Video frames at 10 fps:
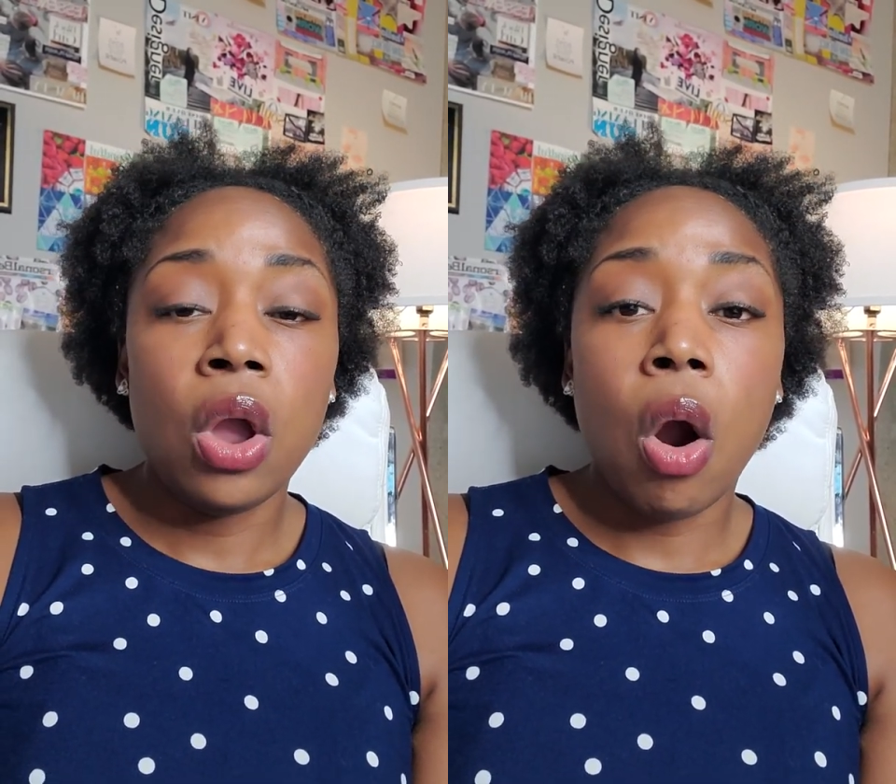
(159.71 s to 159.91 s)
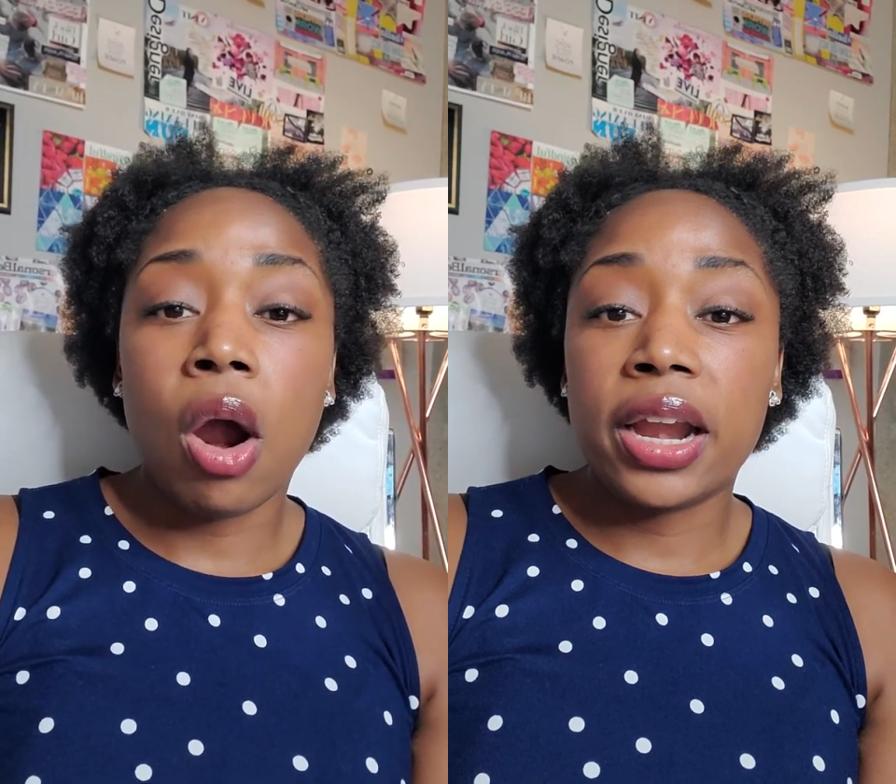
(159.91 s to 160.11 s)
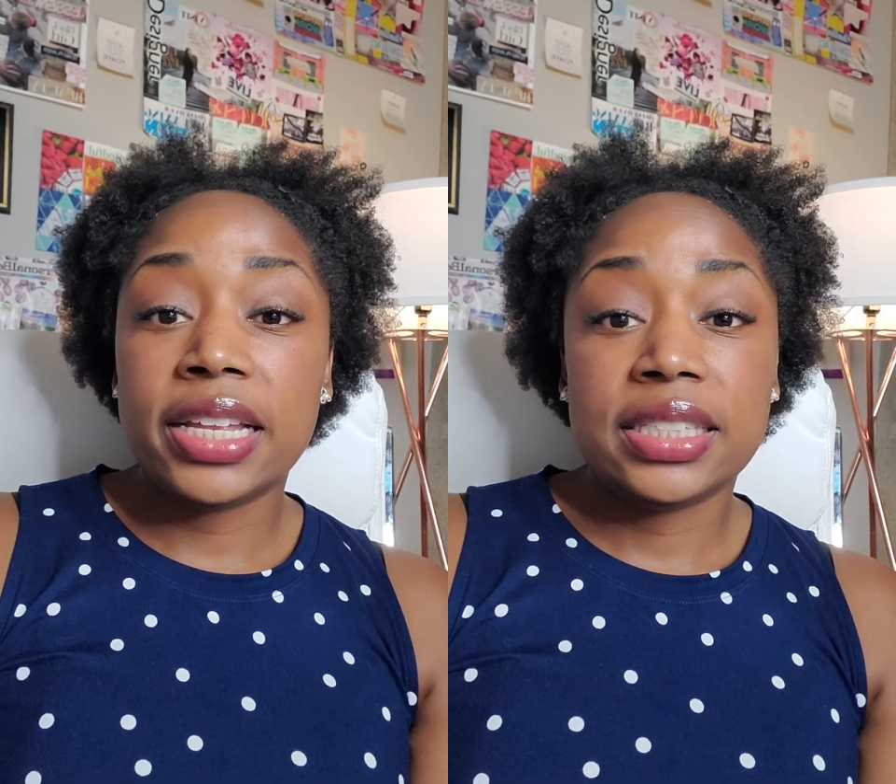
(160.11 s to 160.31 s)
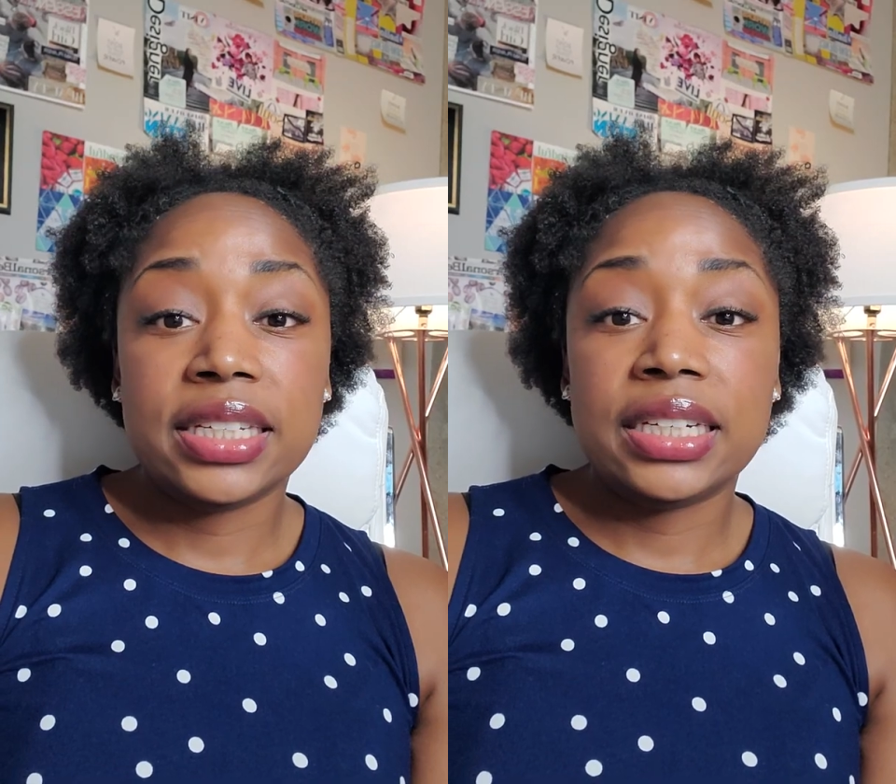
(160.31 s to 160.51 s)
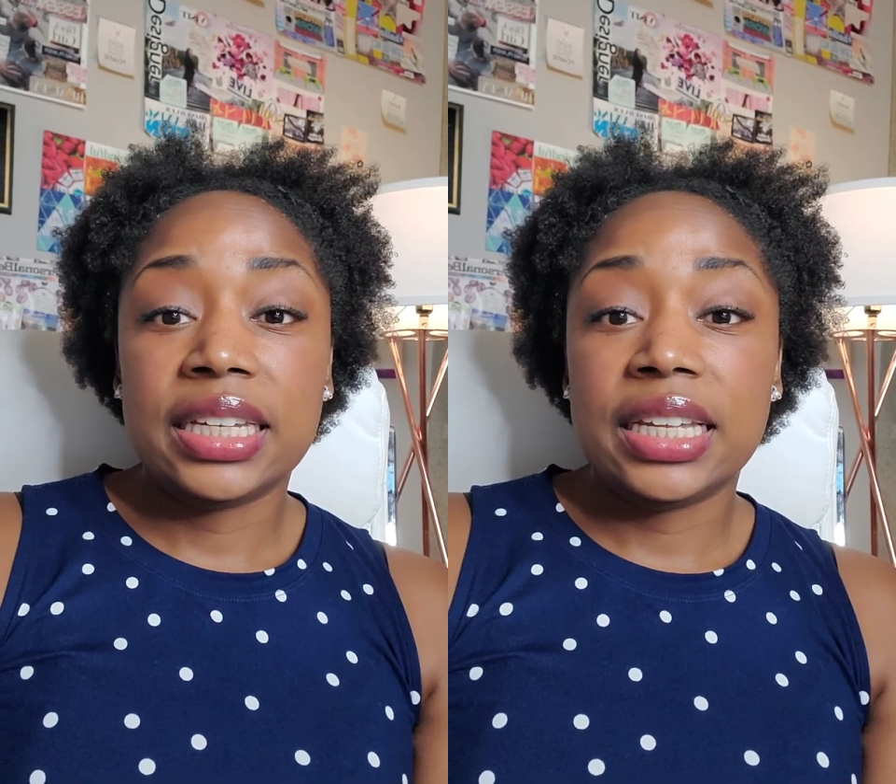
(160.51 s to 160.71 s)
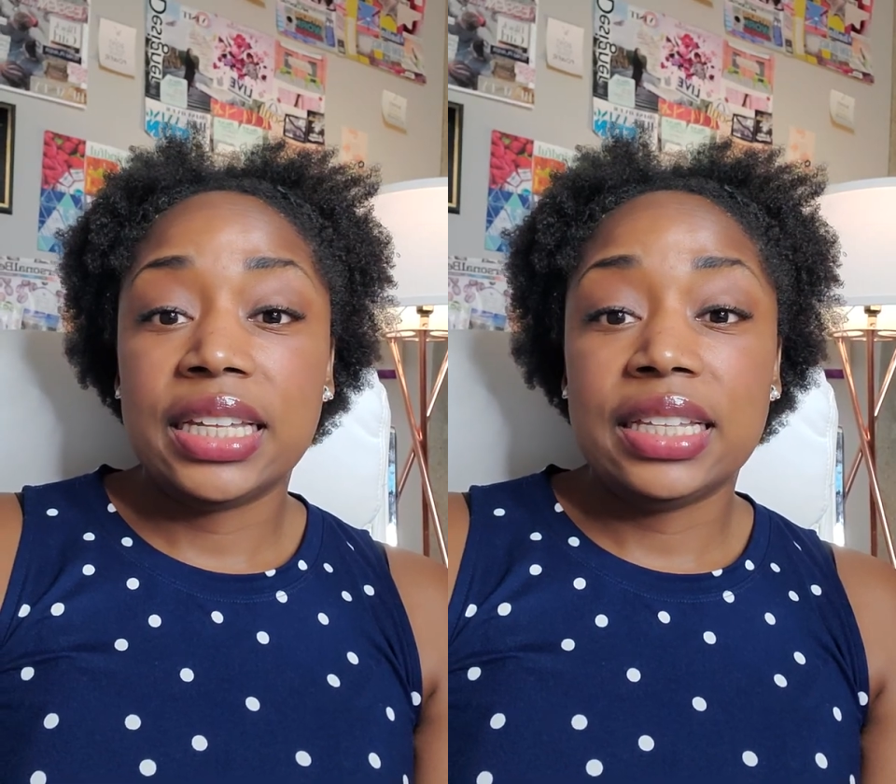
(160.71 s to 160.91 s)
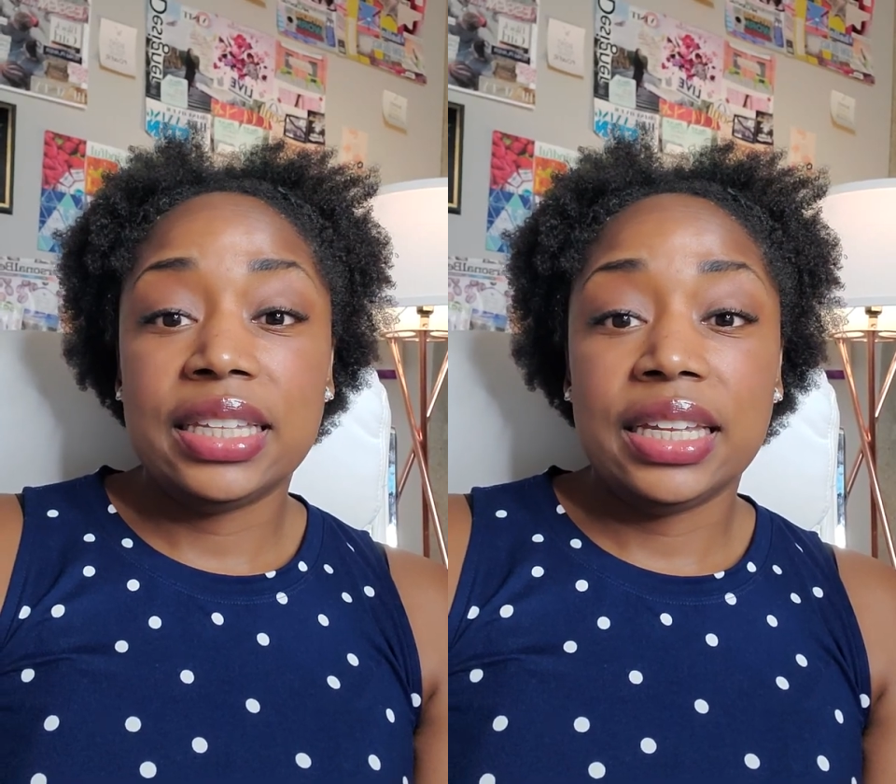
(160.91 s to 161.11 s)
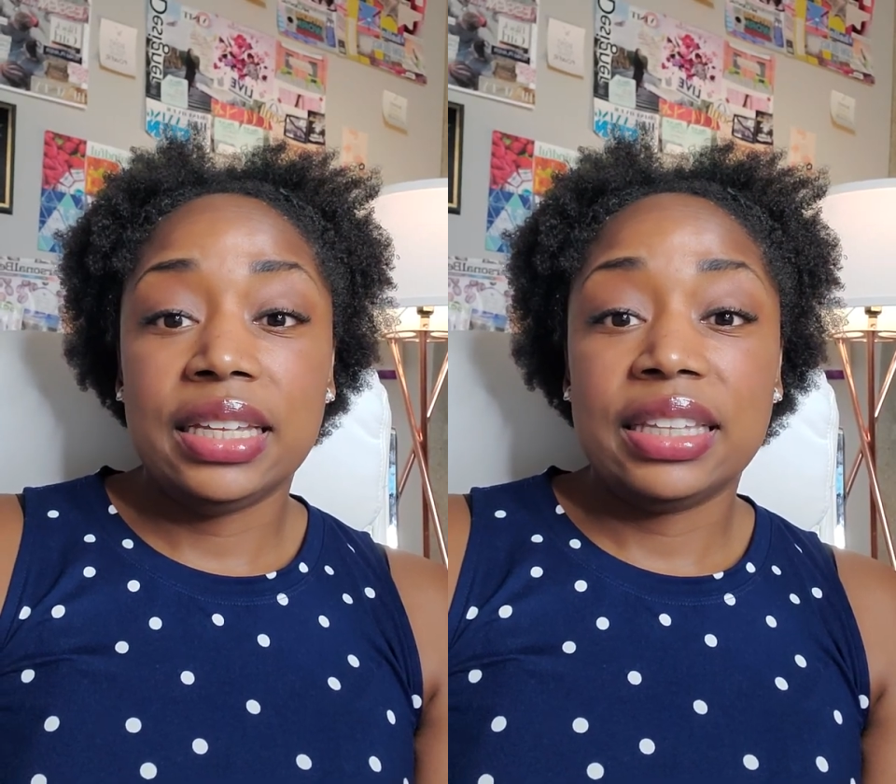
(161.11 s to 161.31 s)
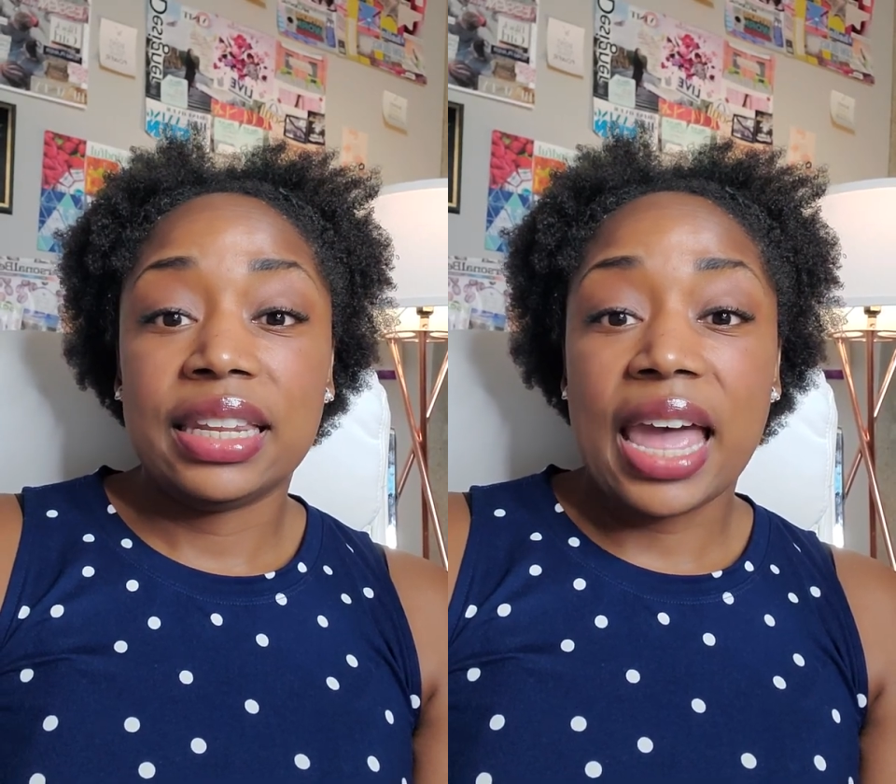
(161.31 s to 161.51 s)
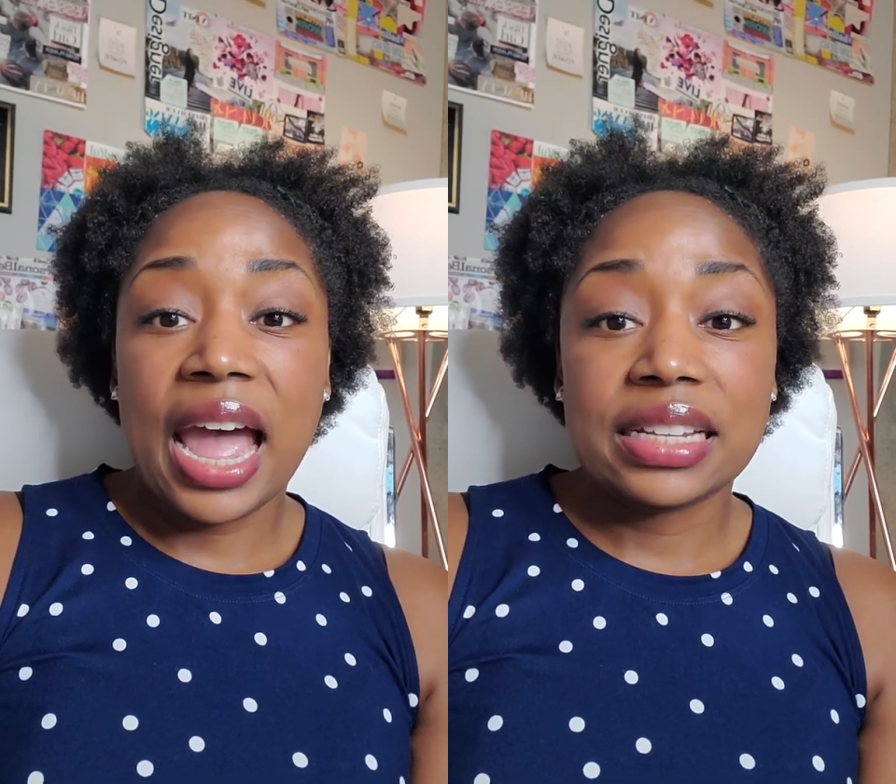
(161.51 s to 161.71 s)
Or is it in the
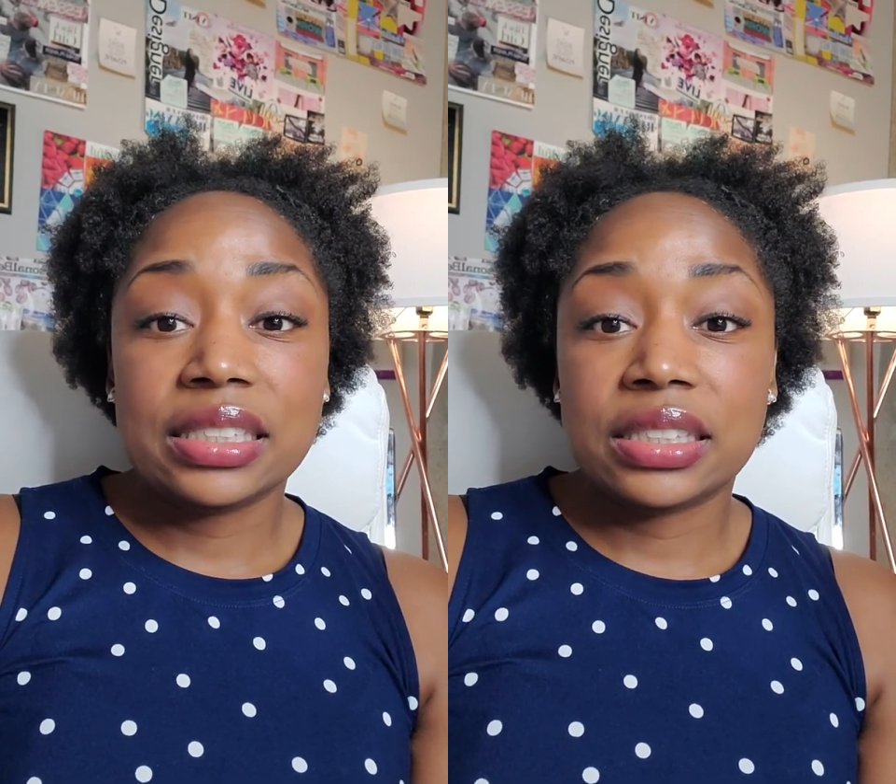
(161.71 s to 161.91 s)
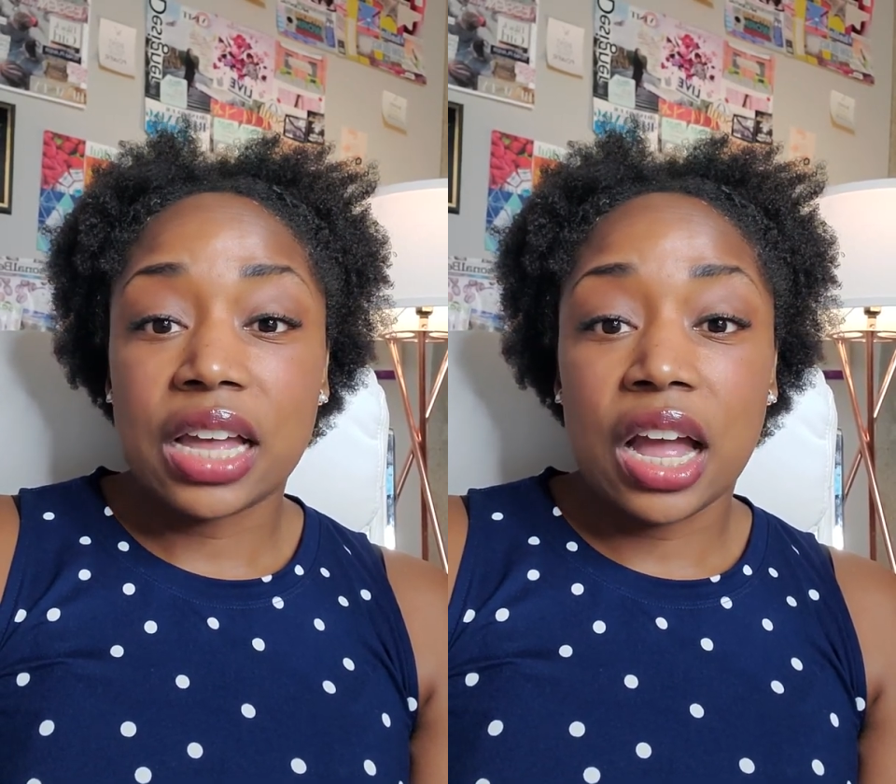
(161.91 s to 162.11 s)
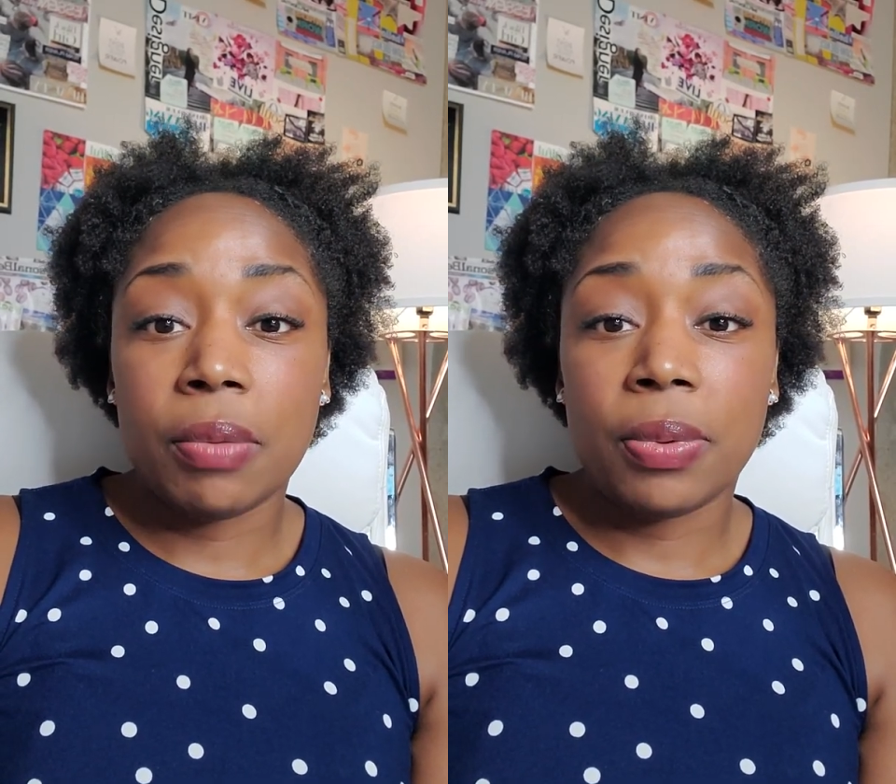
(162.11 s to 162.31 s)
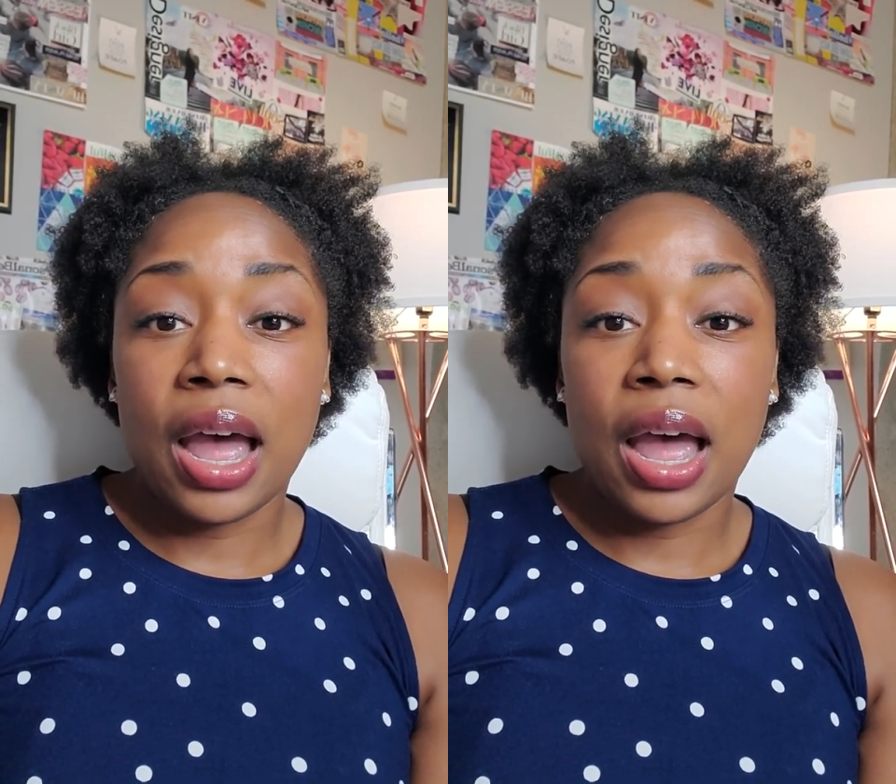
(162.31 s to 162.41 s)
last step